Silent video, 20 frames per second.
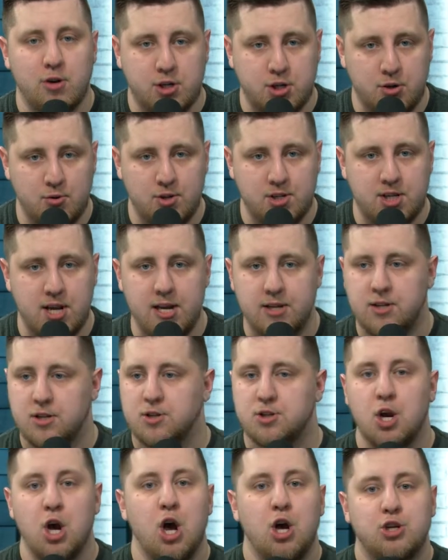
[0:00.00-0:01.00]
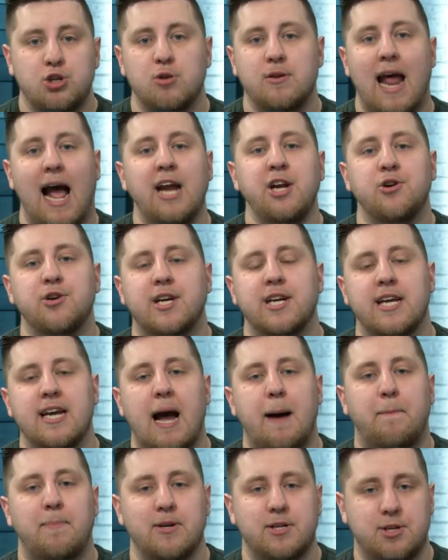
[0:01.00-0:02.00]
2 seasons. So now you're getting
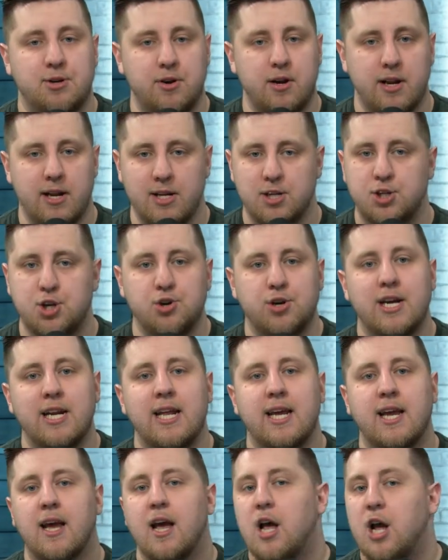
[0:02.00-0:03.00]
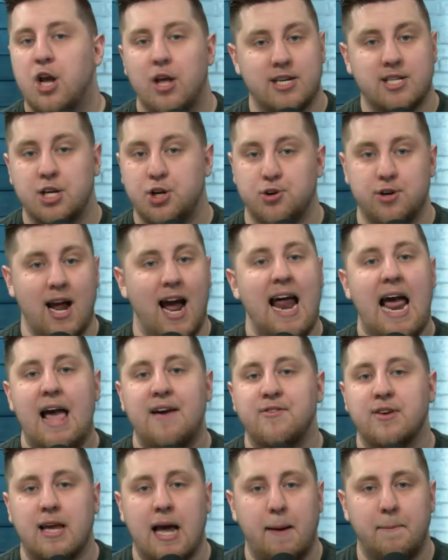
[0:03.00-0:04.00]
opportunities. You're getting, like I said, you're not
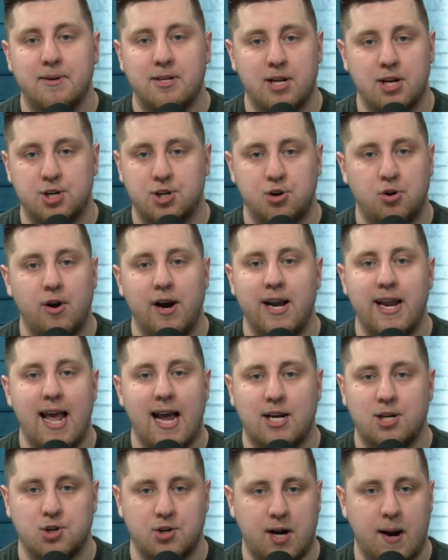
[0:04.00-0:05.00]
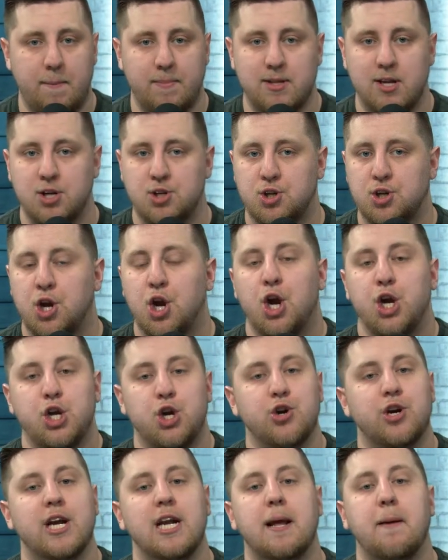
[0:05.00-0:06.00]
having competition or any extra competition.
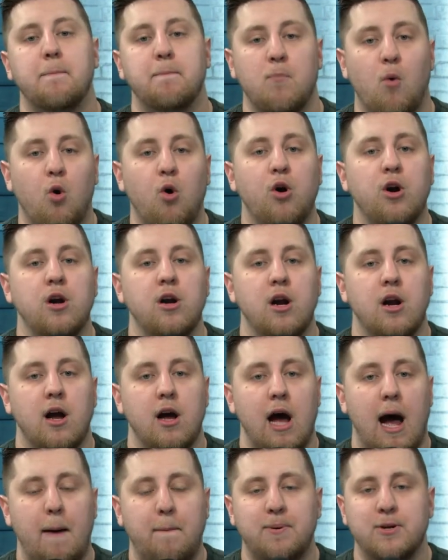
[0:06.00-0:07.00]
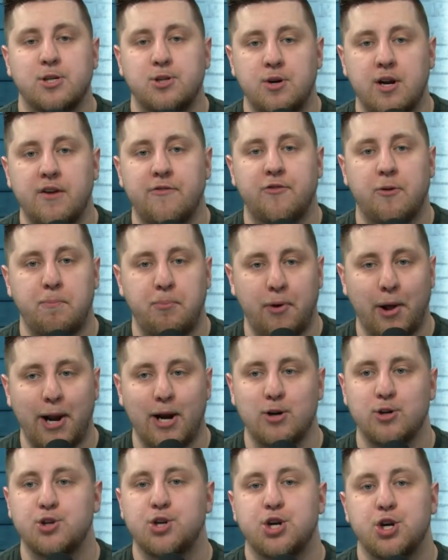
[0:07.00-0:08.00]
You're getting more opportunity for
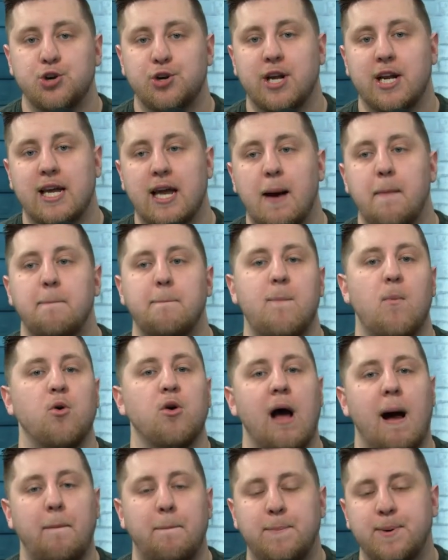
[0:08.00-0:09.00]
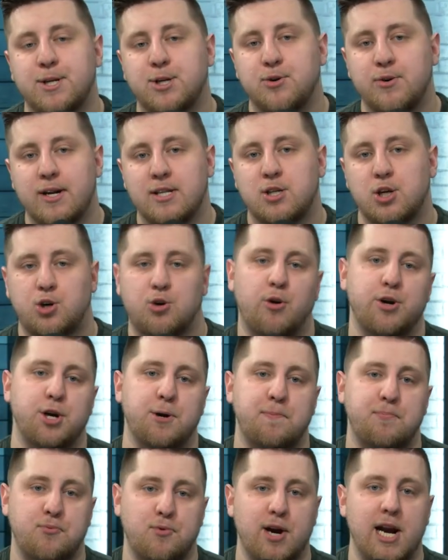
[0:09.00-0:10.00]
players. You're getting more opportunity to grow
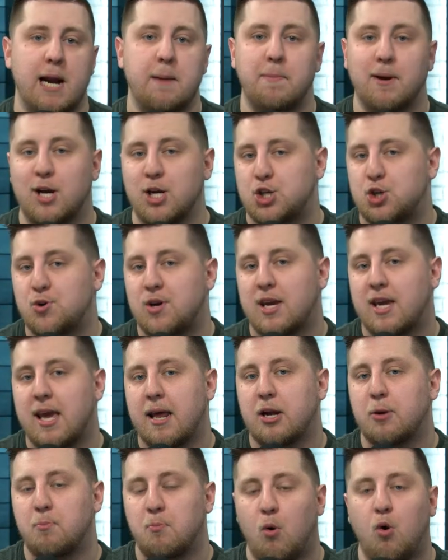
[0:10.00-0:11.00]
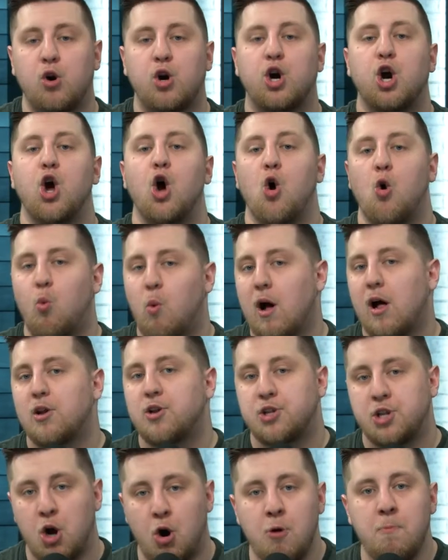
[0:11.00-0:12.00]
your brand because you could get more
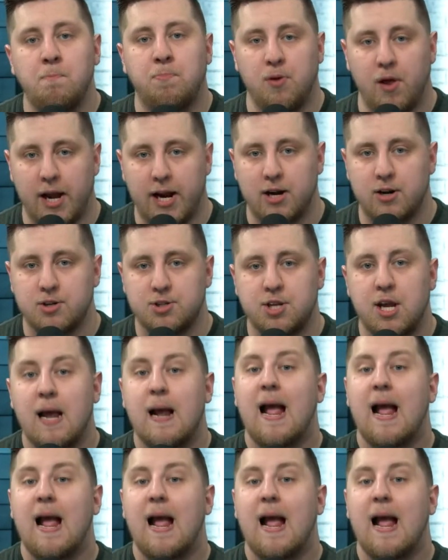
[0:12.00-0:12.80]
well-known players,